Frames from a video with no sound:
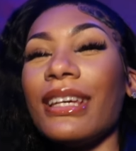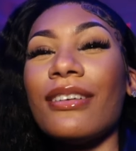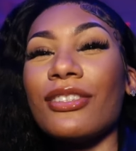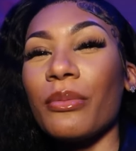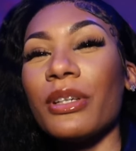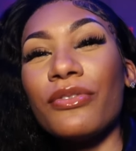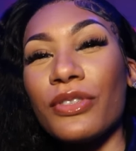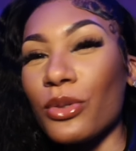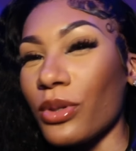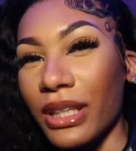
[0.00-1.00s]
y'all so much for
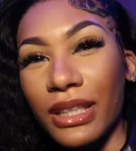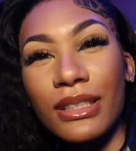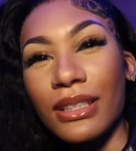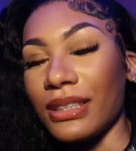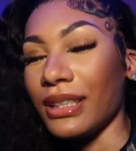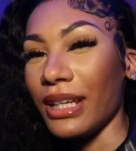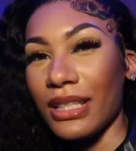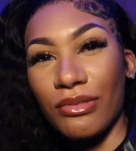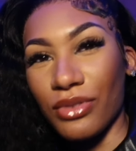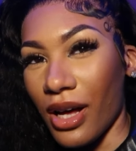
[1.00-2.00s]
tuning into
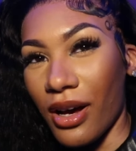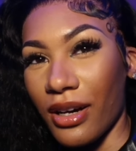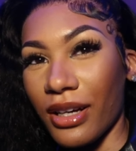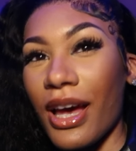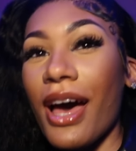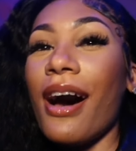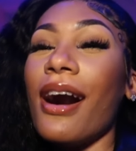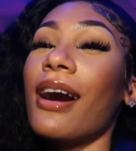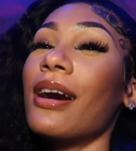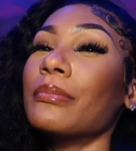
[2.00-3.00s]
today's vlog.
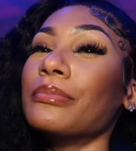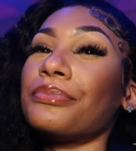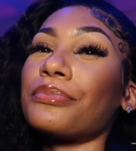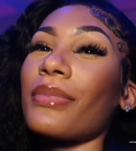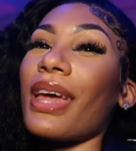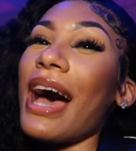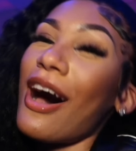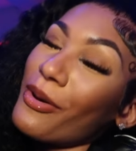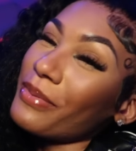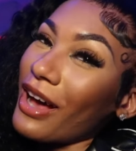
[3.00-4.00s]
I
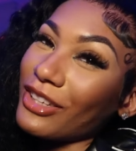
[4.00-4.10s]
hope y'all